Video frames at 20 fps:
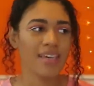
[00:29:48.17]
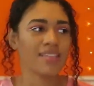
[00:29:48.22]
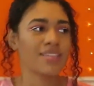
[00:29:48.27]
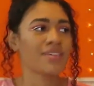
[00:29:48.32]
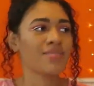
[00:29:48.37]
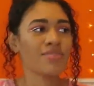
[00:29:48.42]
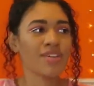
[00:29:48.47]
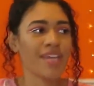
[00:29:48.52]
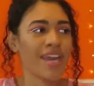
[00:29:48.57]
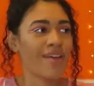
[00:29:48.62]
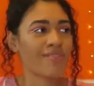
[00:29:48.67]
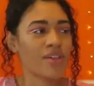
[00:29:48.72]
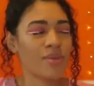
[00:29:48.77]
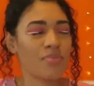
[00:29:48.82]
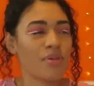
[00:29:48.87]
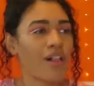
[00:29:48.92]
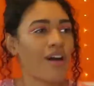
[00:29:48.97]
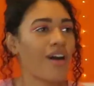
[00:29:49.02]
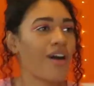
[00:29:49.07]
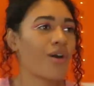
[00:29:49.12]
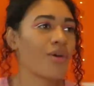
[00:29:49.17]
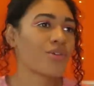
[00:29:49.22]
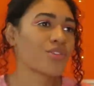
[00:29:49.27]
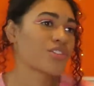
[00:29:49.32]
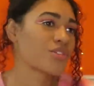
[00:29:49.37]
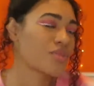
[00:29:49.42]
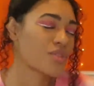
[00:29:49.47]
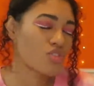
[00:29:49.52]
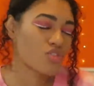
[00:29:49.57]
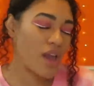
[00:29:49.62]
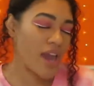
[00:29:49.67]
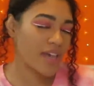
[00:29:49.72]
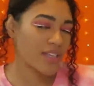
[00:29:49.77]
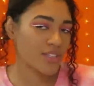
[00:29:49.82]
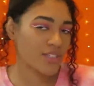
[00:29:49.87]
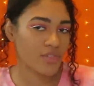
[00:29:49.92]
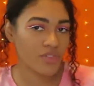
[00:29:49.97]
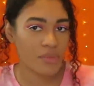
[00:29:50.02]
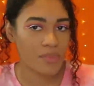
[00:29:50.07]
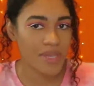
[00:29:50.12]
Didn't really have any plot holes to
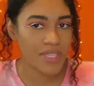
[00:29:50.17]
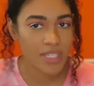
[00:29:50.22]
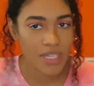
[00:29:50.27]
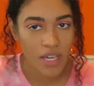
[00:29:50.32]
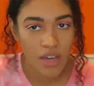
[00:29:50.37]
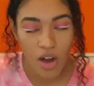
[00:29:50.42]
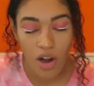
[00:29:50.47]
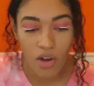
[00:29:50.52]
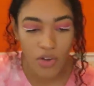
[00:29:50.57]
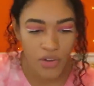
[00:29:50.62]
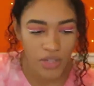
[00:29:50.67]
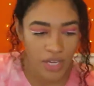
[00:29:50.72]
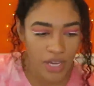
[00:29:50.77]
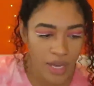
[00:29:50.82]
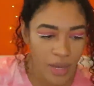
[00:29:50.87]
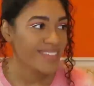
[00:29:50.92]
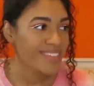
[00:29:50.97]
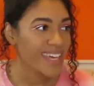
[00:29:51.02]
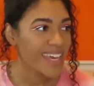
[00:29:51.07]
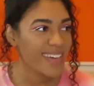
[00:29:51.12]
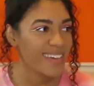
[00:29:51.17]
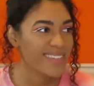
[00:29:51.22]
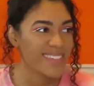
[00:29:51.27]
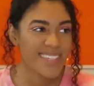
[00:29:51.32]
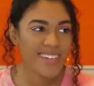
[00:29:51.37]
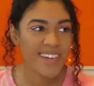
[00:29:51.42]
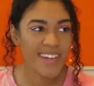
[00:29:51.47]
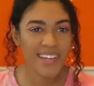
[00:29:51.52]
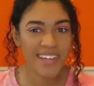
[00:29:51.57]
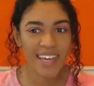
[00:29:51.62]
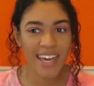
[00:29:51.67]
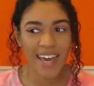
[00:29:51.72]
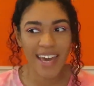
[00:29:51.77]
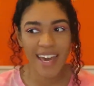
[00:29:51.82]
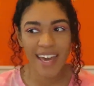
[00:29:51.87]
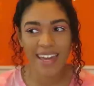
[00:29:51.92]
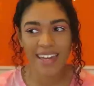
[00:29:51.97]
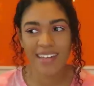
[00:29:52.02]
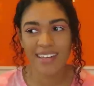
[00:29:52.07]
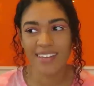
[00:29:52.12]
address or for me to conquer. It was an
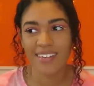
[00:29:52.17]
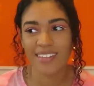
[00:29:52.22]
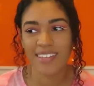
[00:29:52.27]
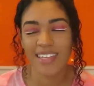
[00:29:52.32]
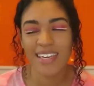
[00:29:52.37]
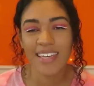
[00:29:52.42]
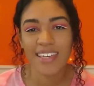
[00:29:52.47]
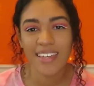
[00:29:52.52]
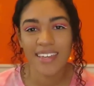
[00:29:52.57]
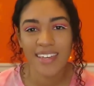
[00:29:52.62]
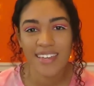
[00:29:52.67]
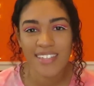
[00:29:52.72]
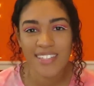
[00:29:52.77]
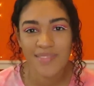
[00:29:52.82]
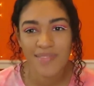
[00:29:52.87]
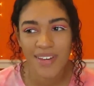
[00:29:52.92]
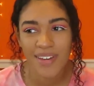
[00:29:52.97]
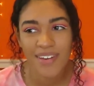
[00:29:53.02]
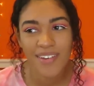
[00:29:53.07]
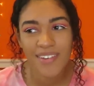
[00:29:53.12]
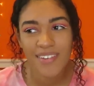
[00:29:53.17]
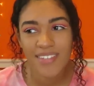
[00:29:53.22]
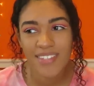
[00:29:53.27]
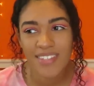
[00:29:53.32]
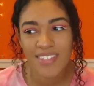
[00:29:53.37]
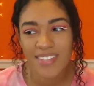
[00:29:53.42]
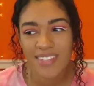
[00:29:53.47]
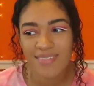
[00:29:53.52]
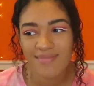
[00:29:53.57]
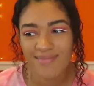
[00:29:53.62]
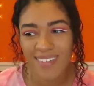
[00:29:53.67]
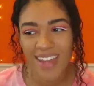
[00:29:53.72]
okay thing, I suppose.